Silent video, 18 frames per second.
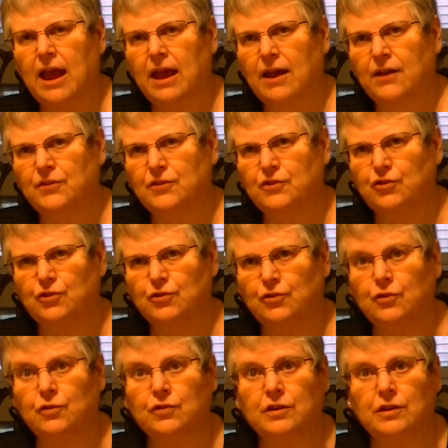and that you're
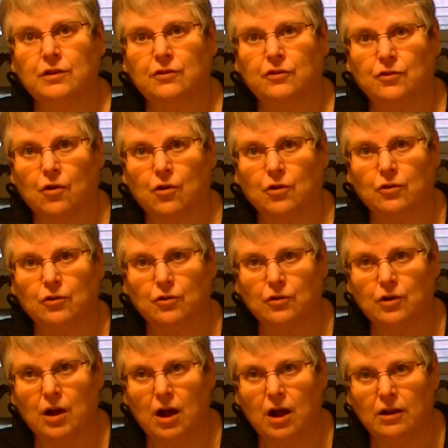using a darker
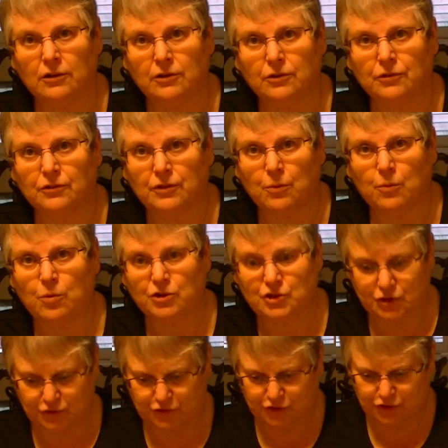color than
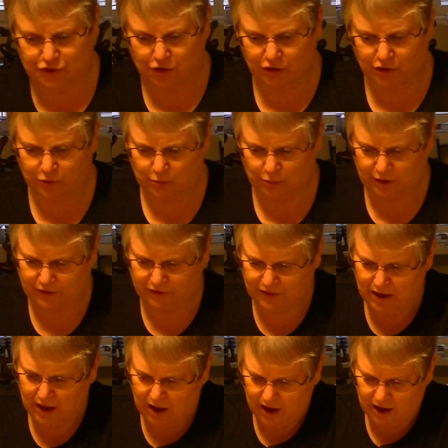what you started
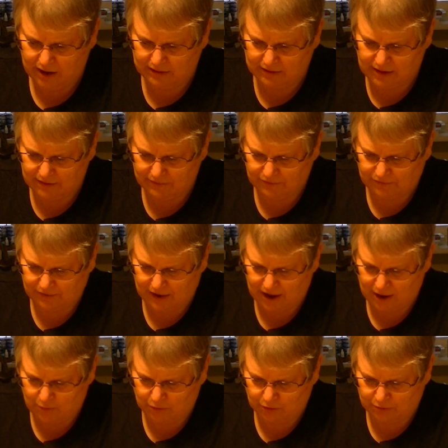with on that
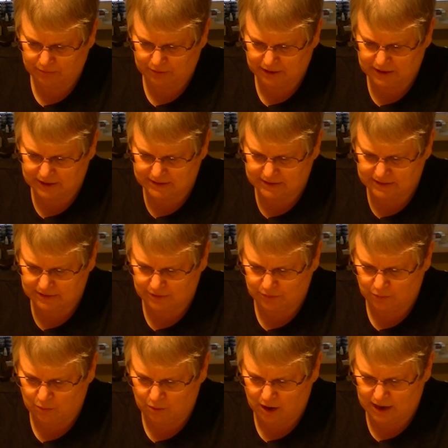flower, because
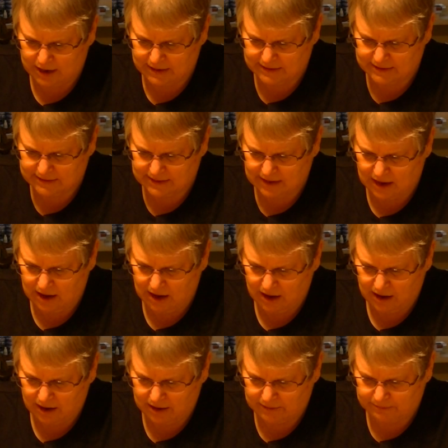otherwise
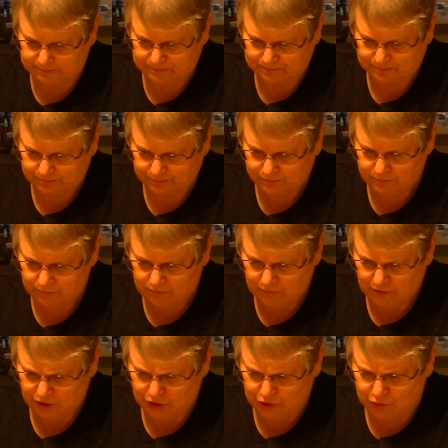
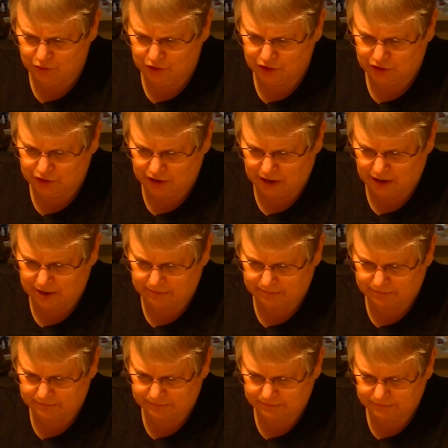you could
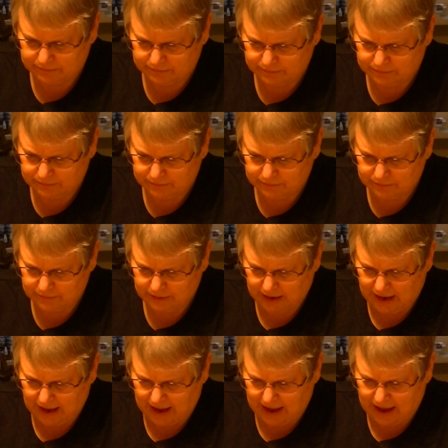
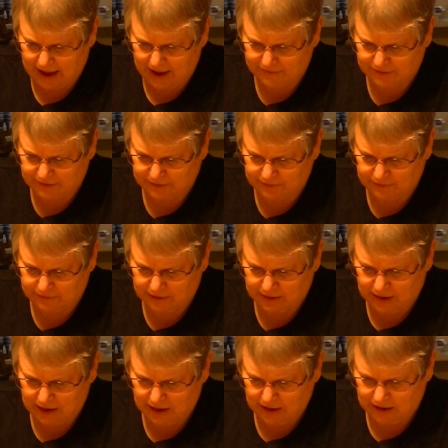have it
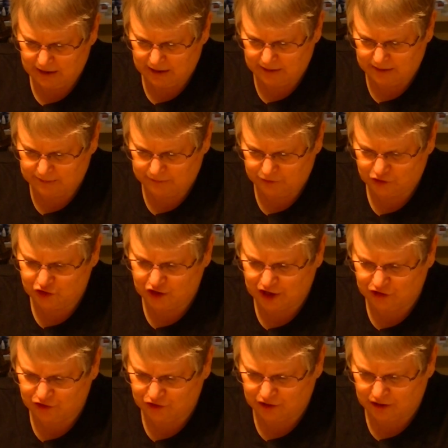
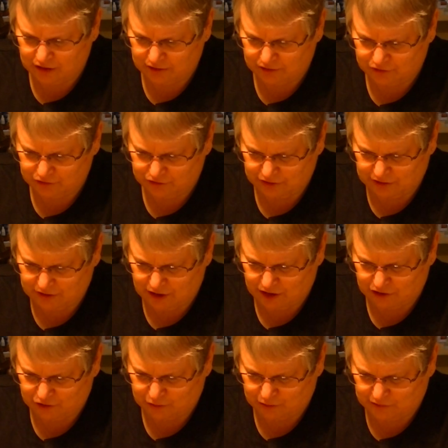change colors and
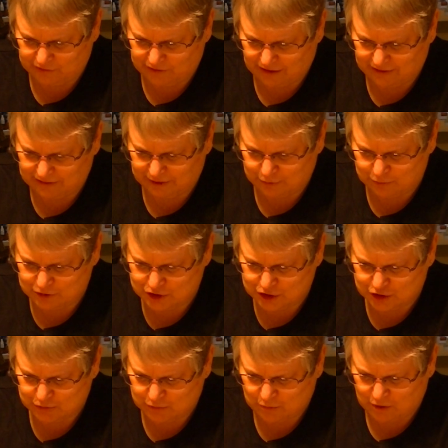not do exactly
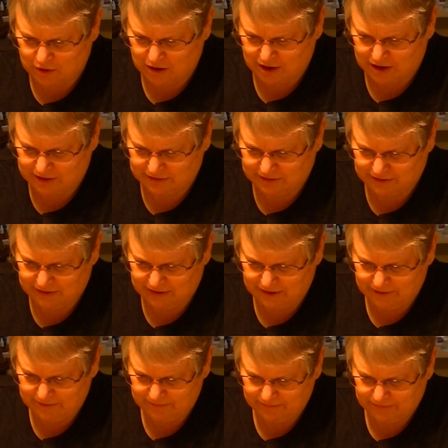what you want.
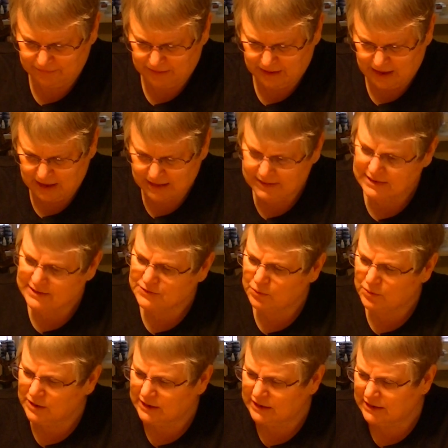
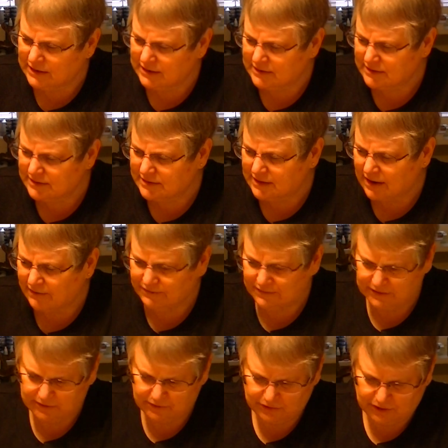This one is
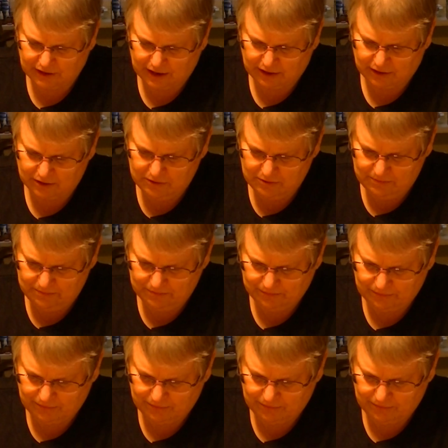Daffodil Yellow.